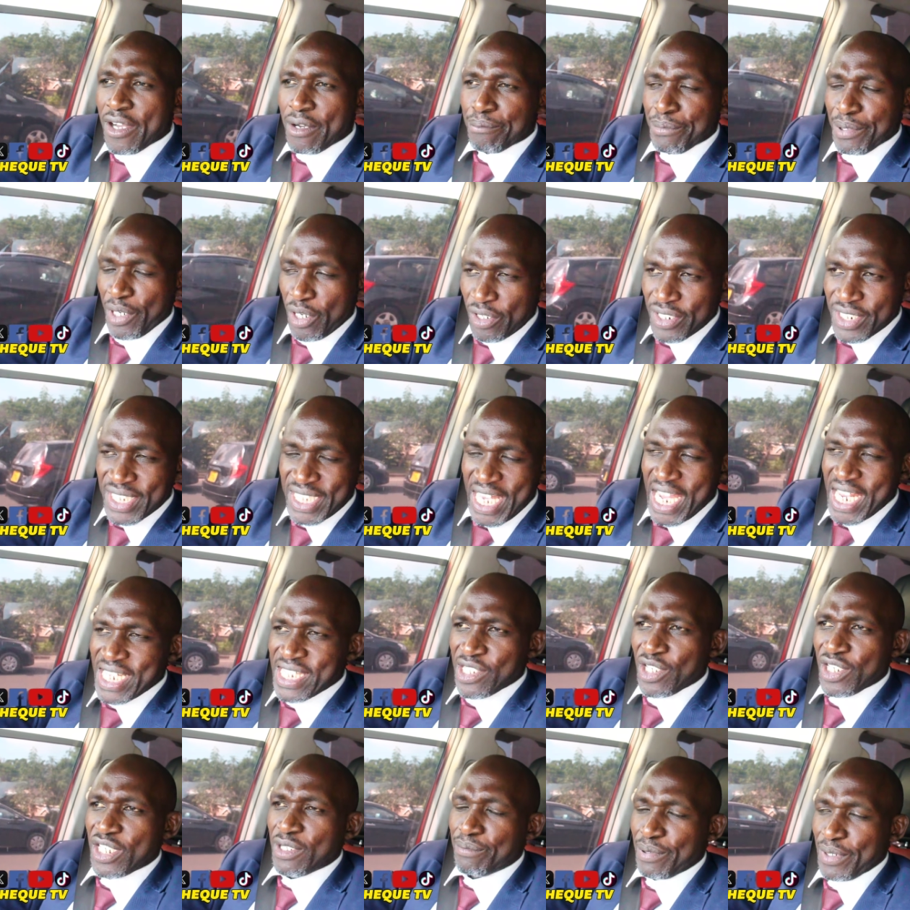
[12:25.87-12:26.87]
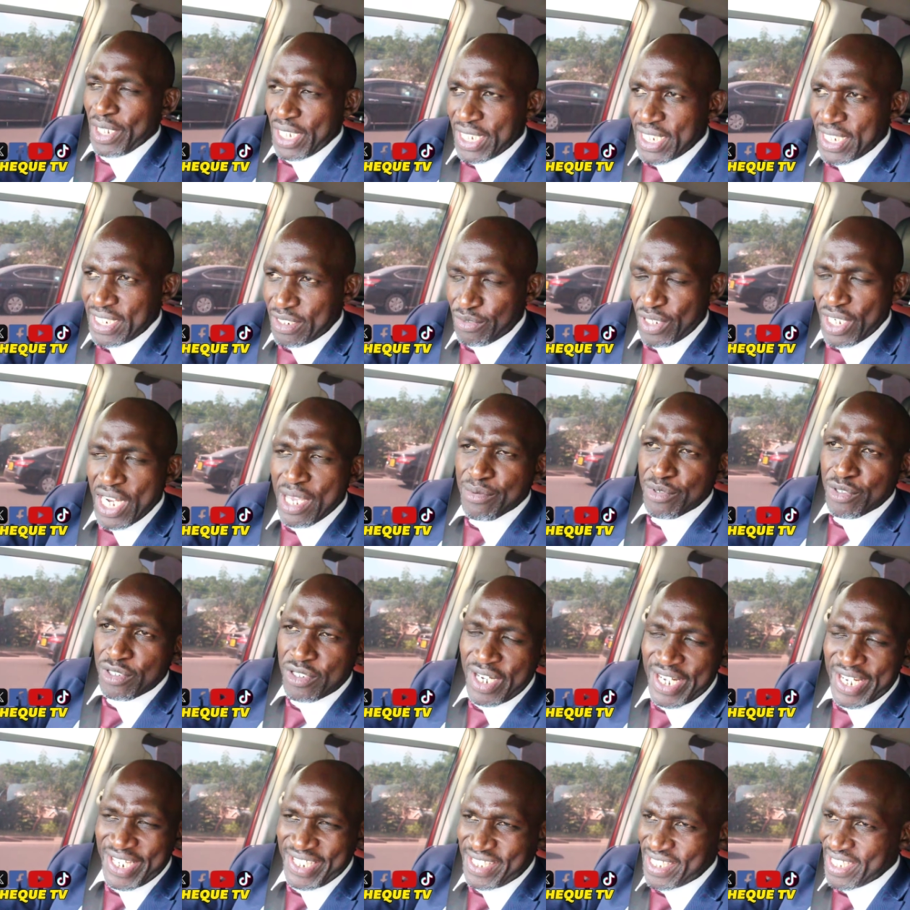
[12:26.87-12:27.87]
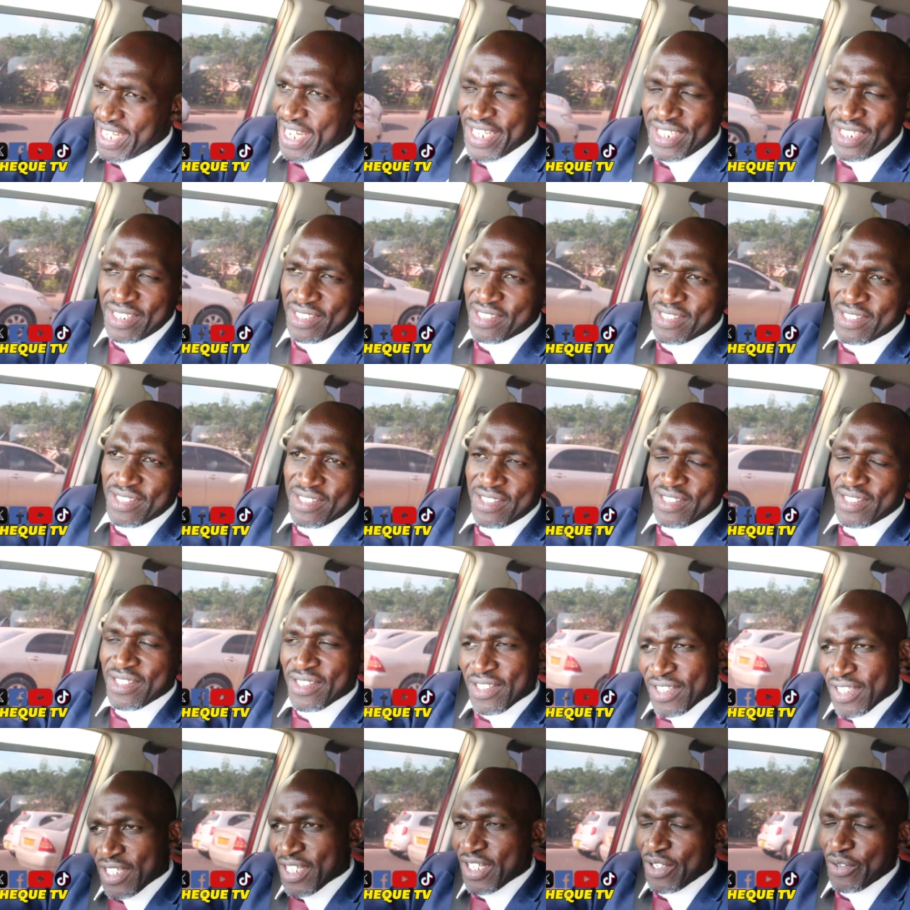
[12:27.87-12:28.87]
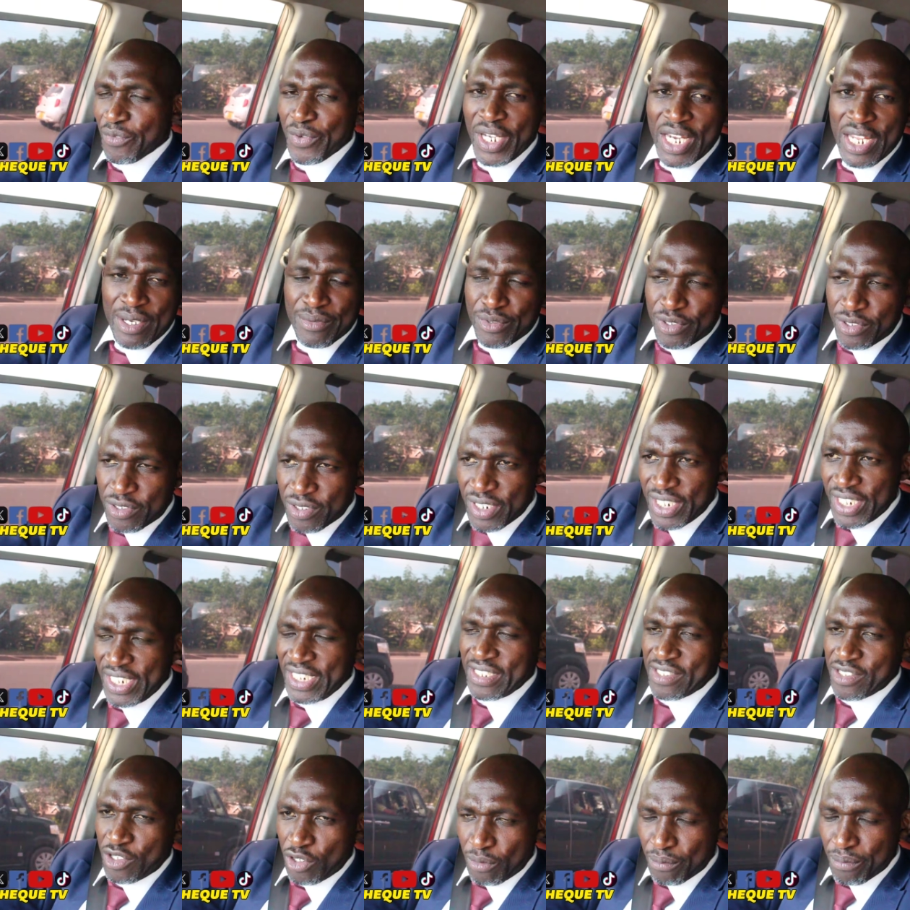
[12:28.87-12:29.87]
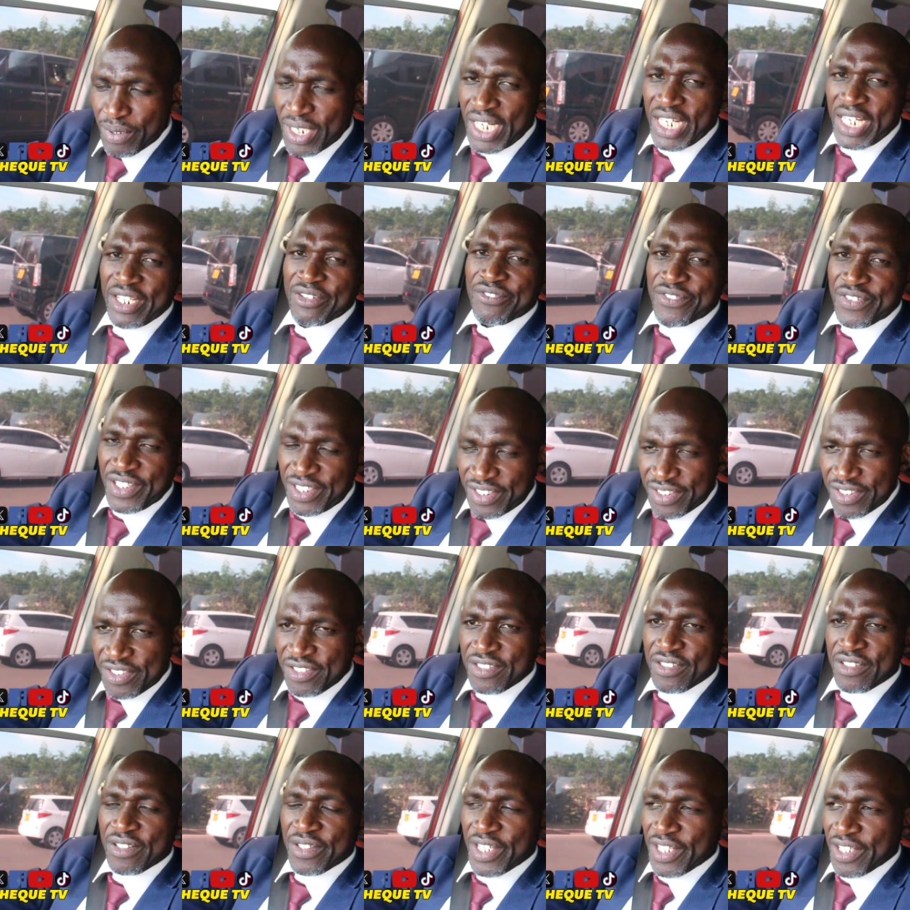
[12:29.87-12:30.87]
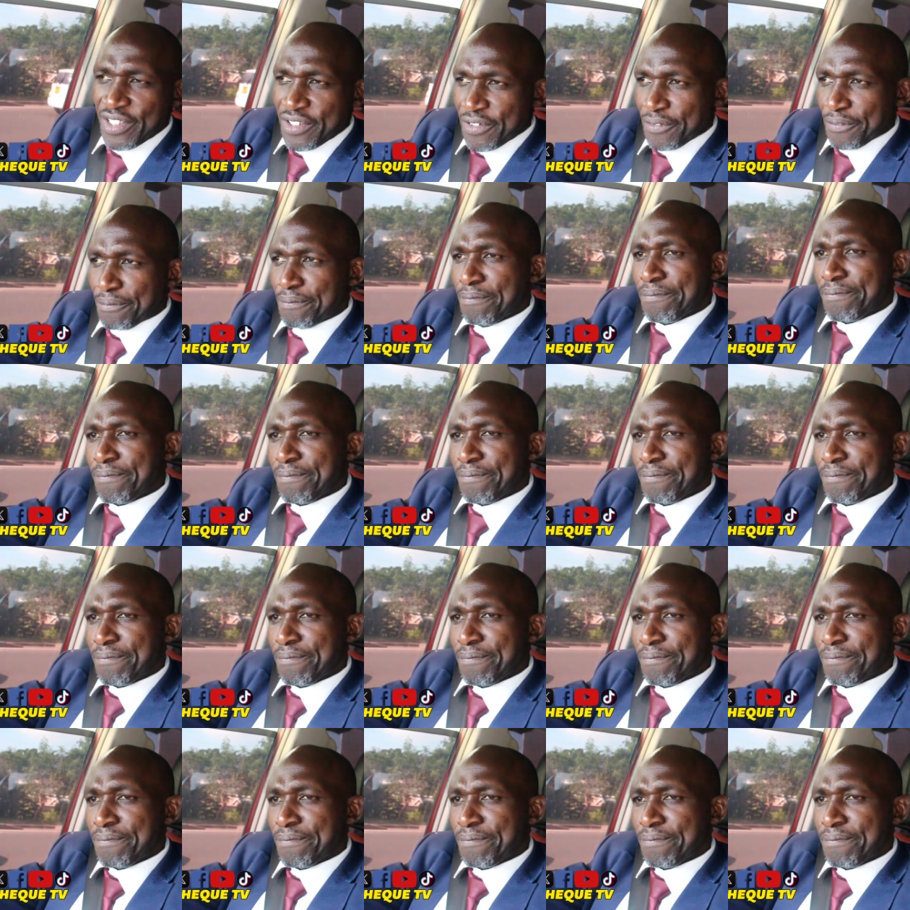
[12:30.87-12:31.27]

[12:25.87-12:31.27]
because that's the only politics William Ruto understands, William Ruto is completely finished. Thank you.